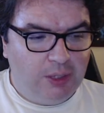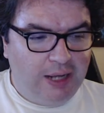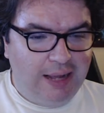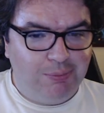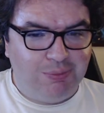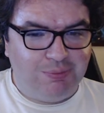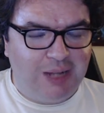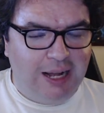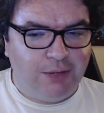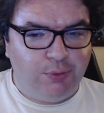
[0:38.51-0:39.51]
I
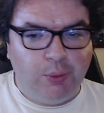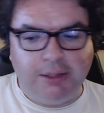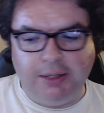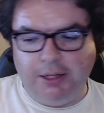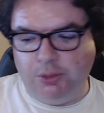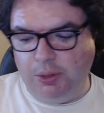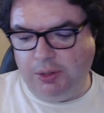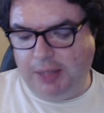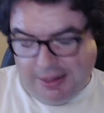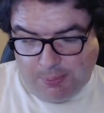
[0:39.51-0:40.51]
kind of regret not doing
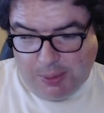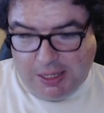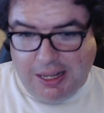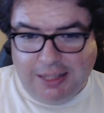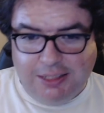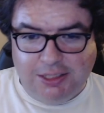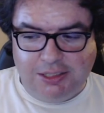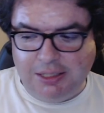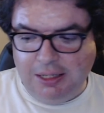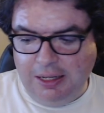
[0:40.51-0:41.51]
that because